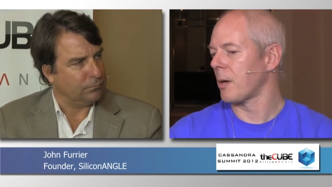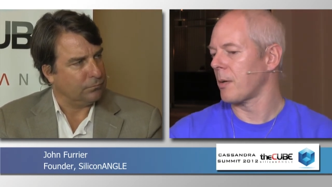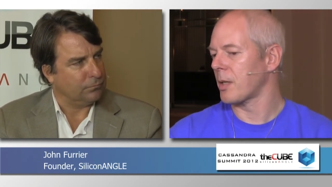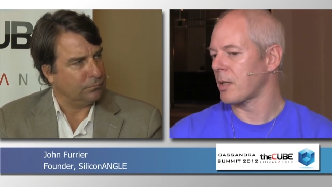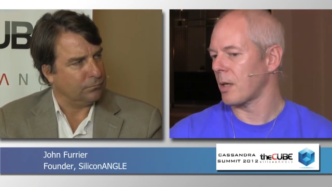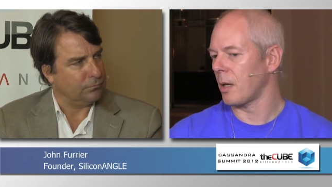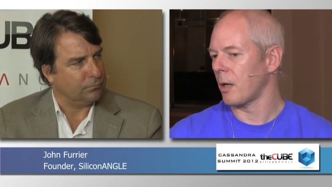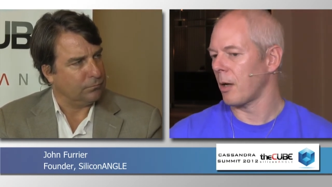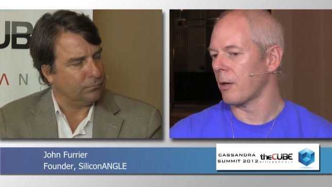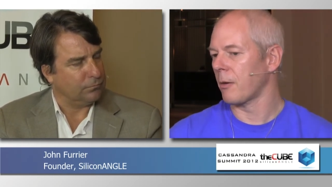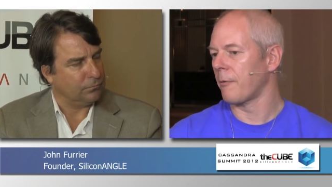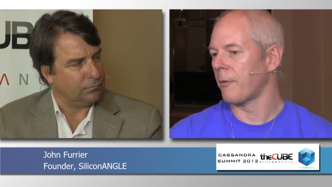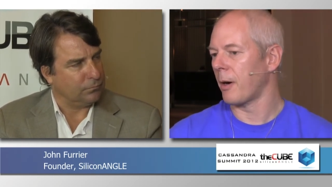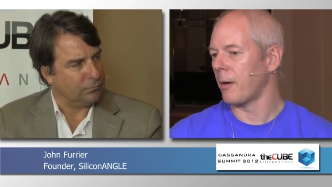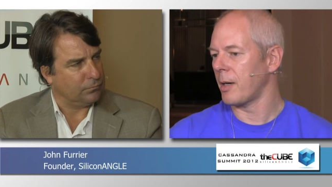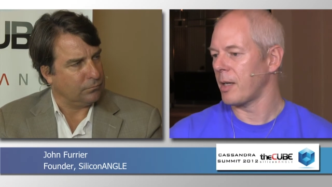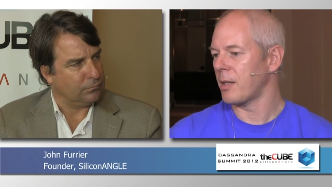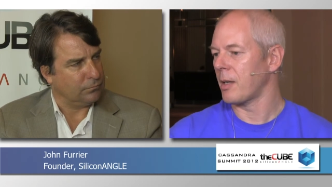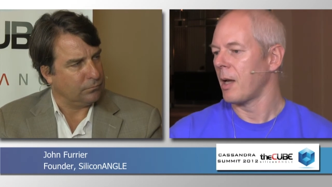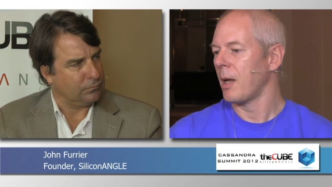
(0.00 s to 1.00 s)
Speaker 1: So it's a lot of
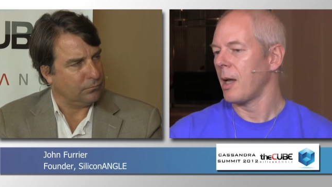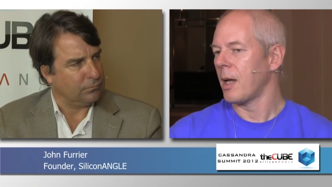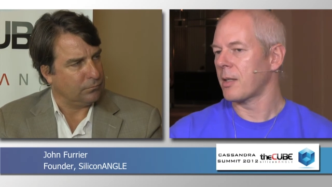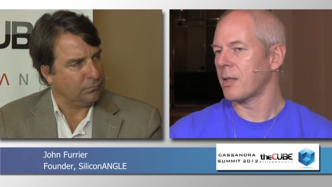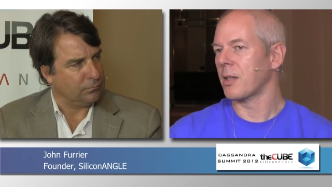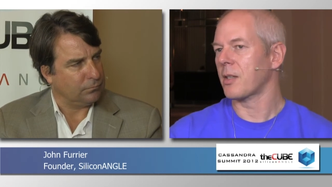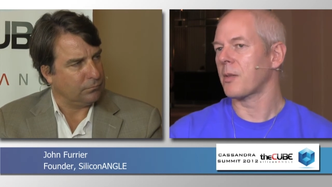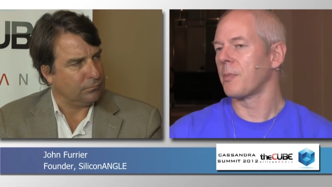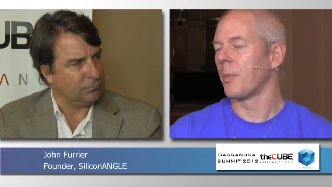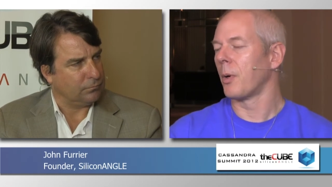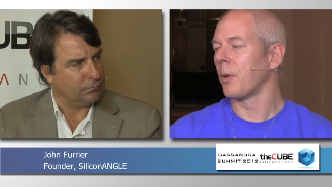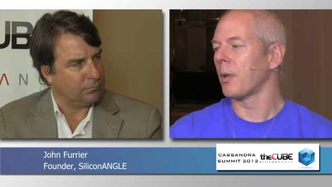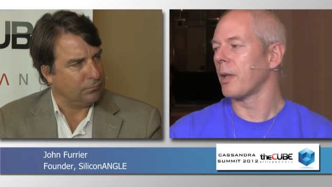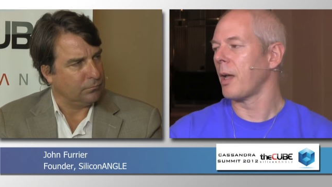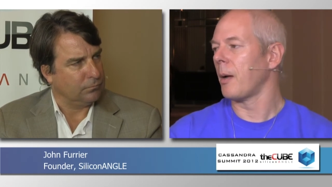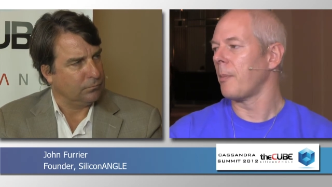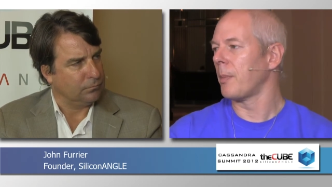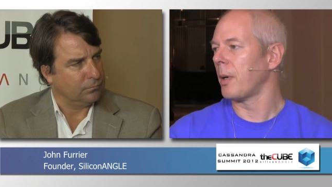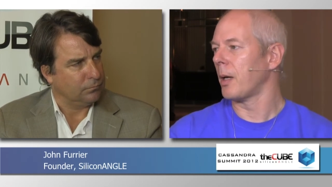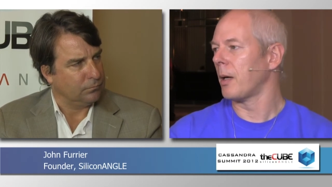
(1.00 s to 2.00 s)
very, it's a small
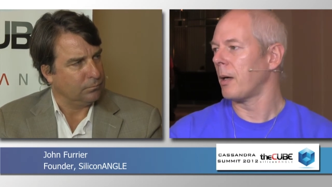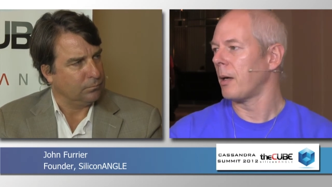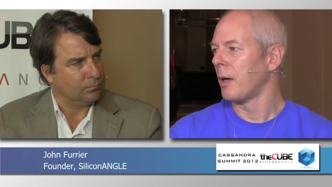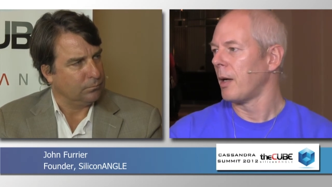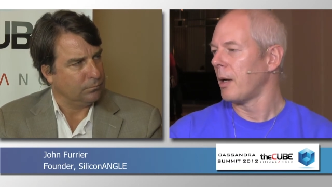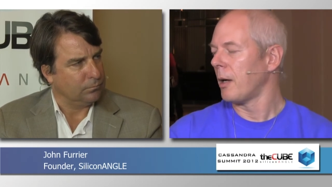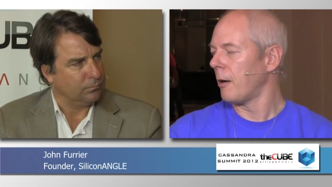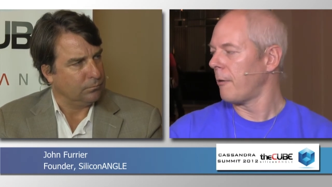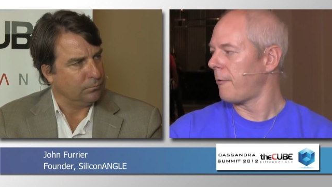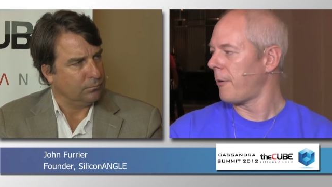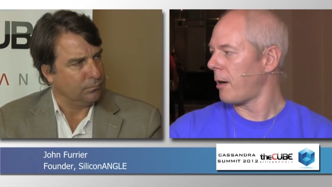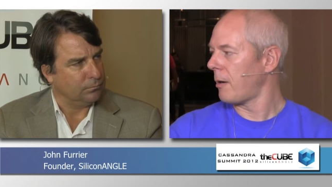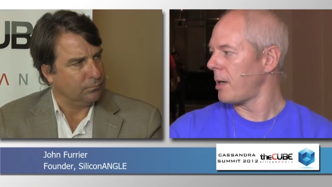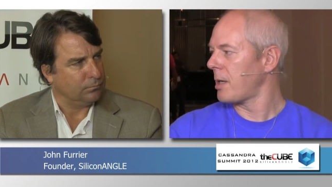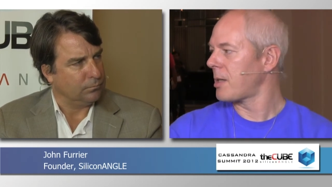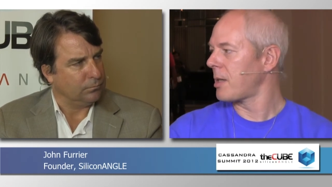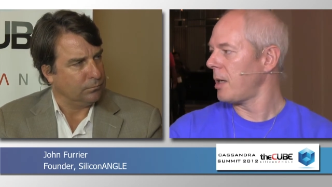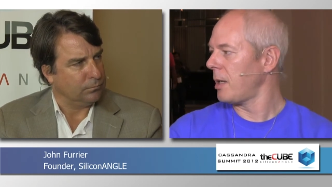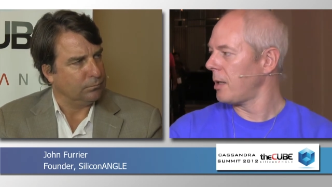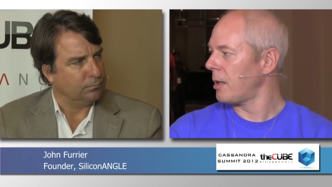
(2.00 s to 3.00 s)
number of
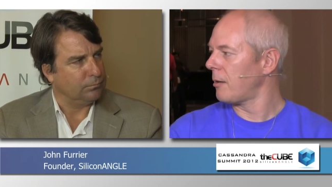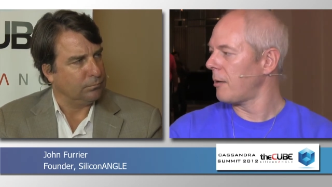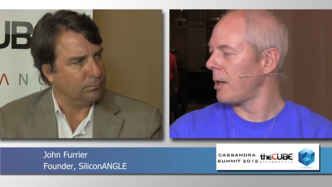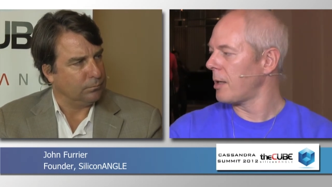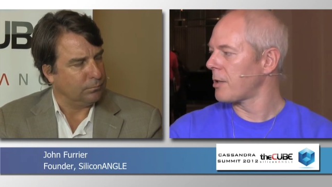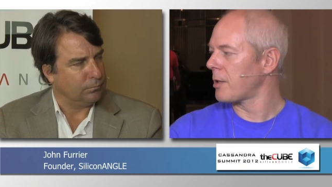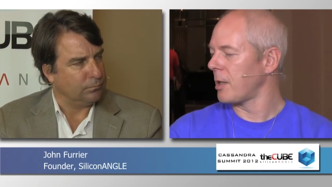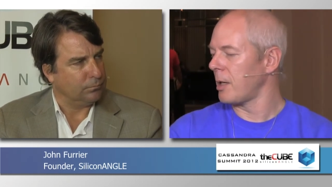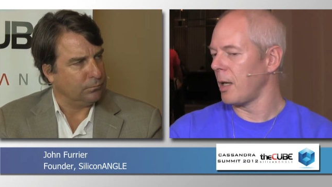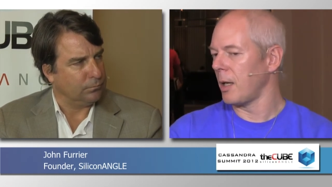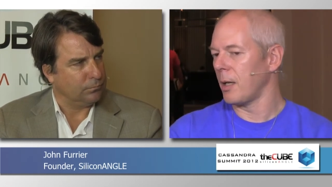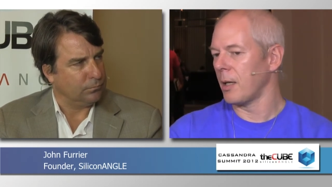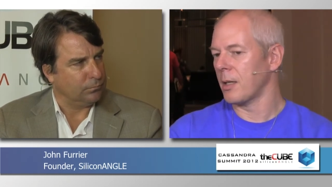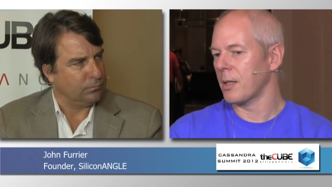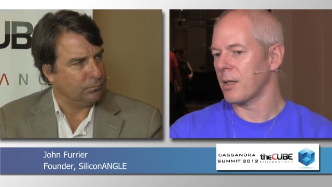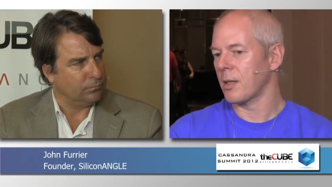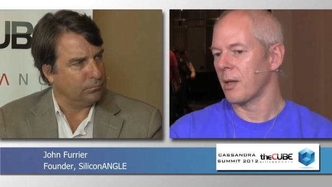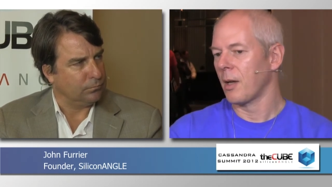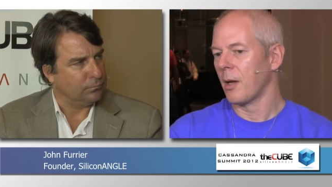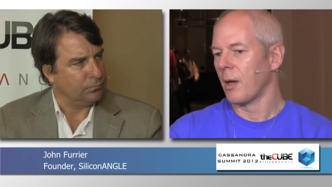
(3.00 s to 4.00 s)
very senior
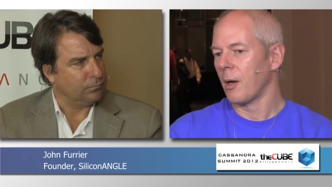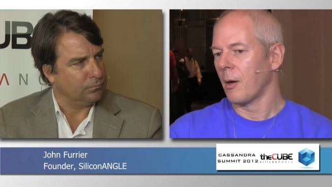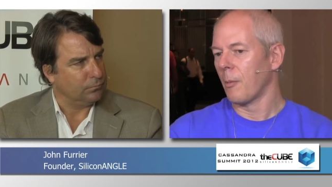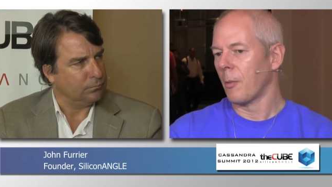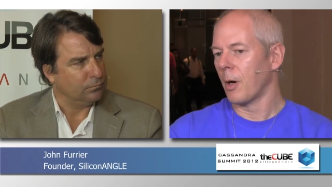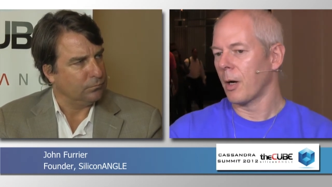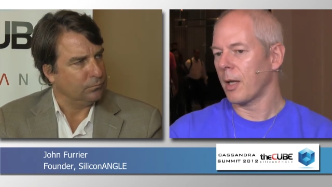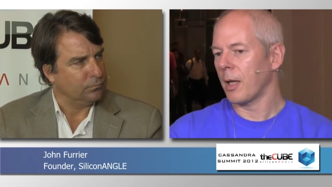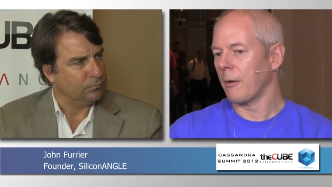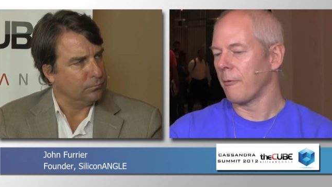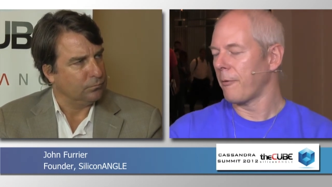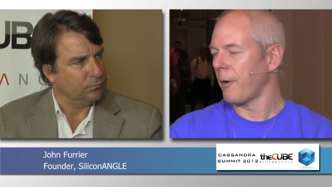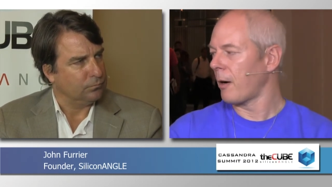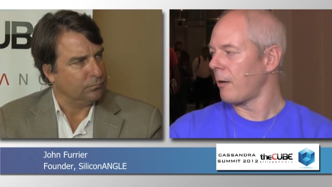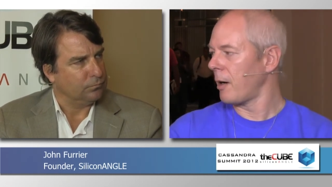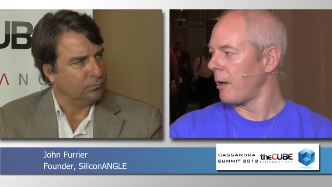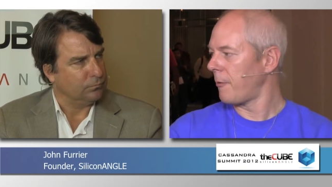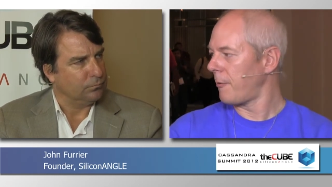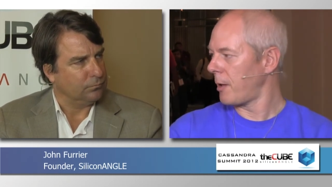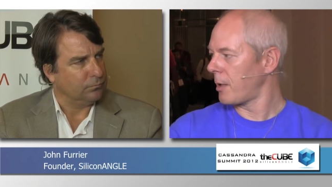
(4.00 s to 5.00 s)
engineers working
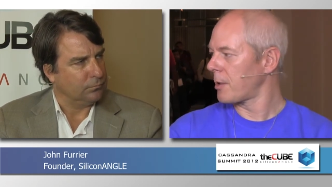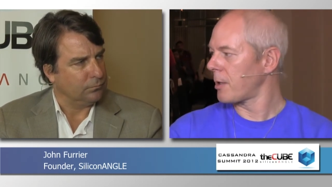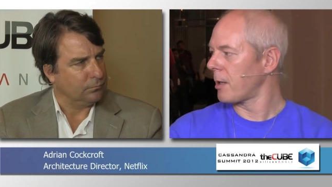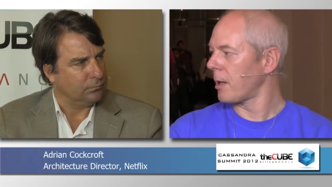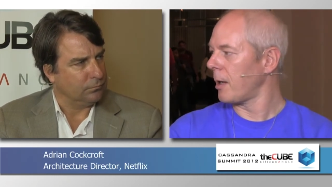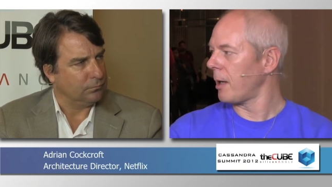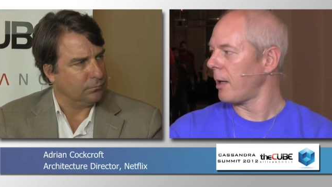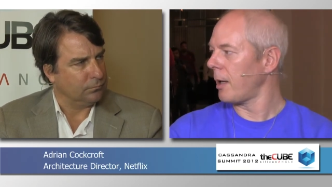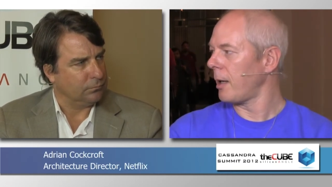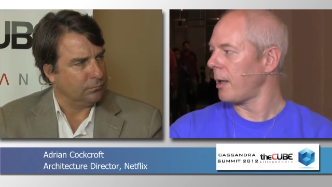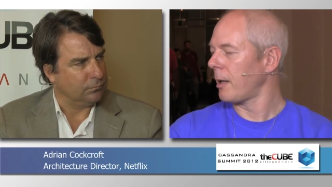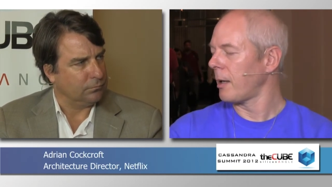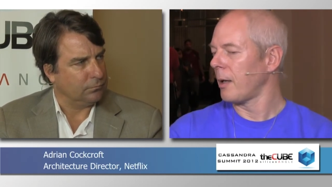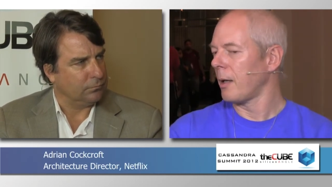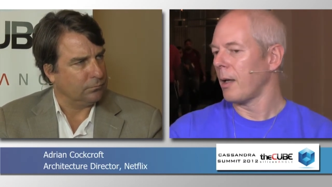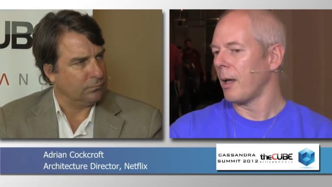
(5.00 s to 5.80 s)
very efficiently